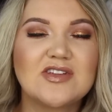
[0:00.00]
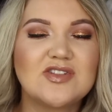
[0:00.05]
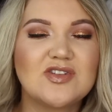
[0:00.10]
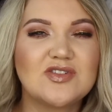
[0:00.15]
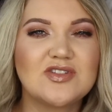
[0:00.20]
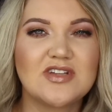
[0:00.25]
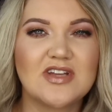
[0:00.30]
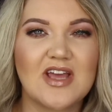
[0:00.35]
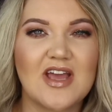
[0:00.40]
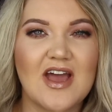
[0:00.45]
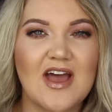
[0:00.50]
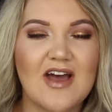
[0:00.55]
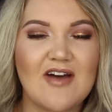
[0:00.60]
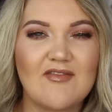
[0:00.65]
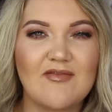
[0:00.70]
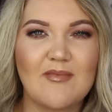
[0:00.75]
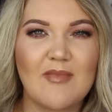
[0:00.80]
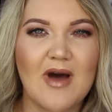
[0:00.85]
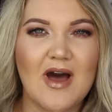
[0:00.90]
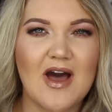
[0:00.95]
So today I
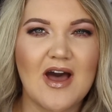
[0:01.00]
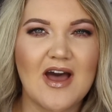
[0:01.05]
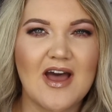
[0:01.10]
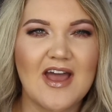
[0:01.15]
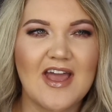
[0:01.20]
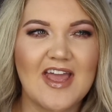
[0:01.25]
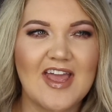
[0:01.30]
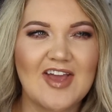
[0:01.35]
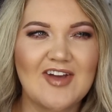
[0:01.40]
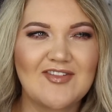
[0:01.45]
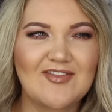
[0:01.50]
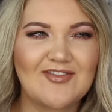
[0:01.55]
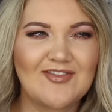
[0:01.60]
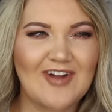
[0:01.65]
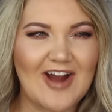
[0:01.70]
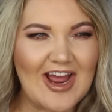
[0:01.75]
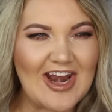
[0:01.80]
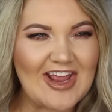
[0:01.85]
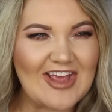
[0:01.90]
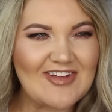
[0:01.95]
have my
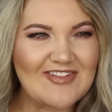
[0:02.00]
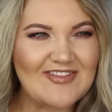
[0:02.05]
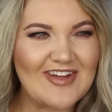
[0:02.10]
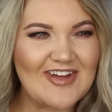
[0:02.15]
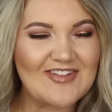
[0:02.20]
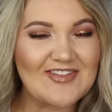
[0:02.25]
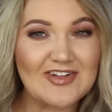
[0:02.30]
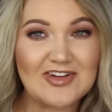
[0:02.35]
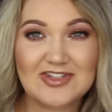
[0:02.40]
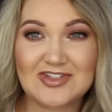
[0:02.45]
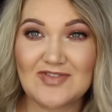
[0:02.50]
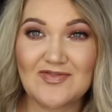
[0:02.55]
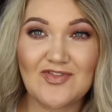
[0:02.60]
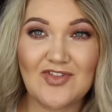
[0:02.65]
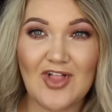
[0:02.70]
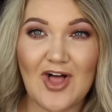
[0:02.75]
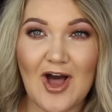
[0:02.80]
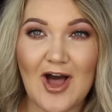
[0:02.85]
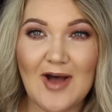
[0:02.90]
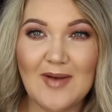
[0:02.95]
Friday favorites and
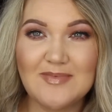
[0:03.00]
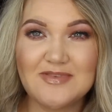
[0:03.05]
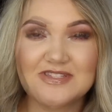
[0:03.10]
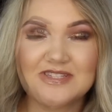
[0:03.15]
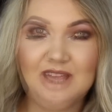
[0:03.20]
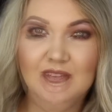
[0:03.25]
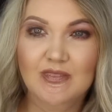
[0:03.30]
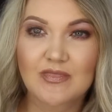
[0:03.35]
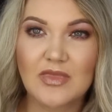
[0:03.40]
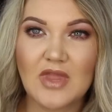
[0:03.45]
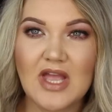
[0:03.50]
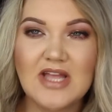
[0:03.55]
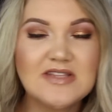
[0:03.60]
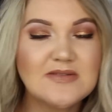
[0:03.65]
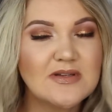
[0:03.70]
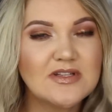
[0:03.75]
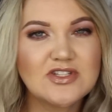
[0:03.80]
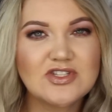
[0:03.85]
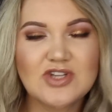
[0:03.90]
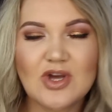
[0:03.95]
flops.
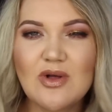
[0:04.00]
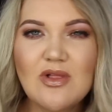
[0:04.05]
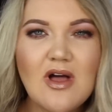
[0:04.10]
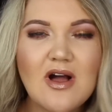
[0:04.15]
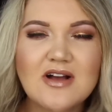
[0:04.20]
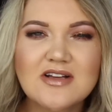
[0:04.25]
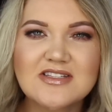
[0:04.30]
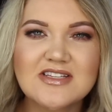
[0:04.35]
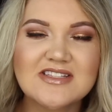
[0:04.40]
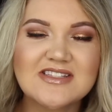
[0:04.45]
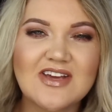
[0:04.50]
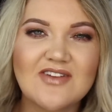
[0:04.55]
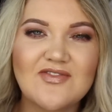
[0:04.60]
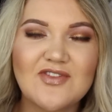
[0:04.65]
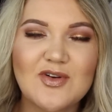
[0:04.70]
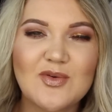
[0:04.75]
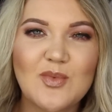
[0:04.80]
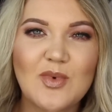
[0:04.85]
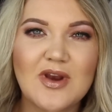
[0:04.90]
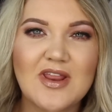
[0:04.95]
It's been so long since I
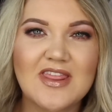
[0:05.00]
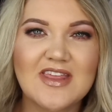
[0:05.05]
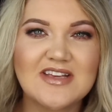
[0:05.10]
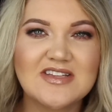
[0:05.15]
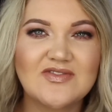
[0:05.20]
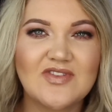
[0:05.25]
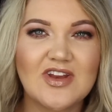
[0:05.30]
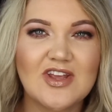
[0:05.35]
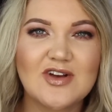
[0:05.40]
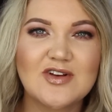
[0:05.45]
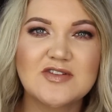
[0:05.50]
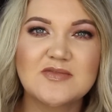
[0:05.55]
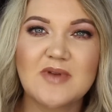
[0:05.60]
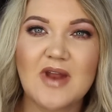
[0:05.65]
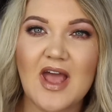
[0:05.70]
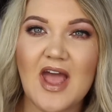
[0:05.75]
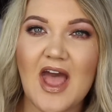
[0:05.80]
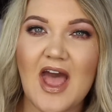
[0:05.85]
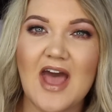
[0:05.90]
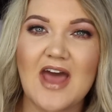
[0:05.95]
filmed one of these videos,
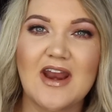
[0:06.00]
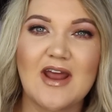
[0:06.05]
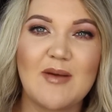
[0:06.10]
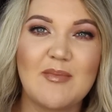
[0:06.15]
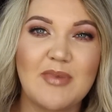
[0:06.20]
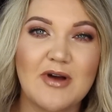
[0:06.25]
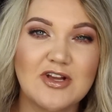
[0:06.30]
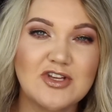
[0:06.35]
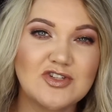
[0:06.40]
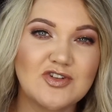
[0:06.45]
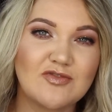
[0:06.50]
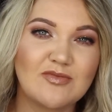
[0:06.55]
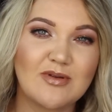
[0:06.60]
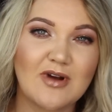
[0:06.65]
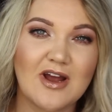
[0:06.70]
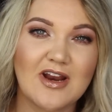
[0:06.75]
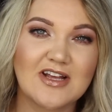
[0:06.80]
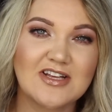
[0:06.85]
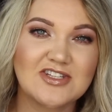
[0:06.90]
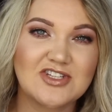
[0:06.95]
but I had a bunch of
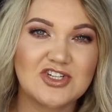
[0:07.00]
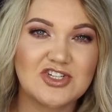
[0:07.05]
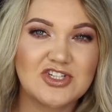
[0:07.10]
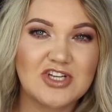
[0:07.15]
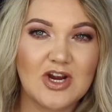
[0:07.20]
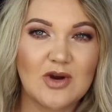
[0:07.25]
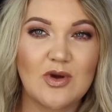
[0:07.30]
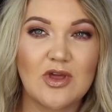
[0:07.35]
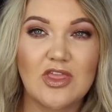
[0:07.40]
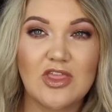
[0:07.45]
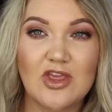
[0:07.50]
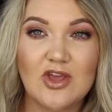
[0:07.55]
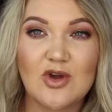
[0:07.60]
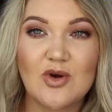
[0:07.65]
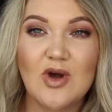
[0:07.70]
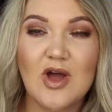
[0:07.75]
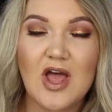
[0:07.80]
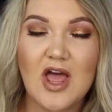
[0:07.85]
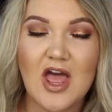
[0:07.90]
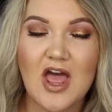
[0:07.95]
products to share with
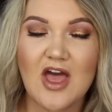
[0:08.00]
you.